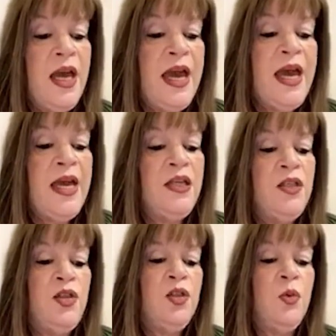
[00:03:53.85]

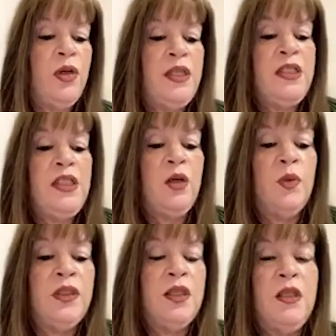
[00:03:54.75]
And you want to deal
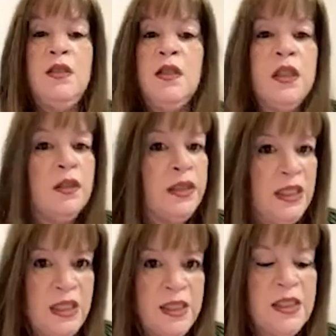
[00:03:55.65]
with the
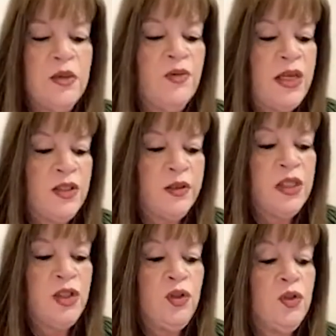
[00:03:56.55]
lease, the rental
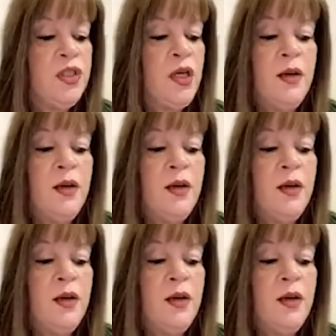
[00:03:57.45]
issues.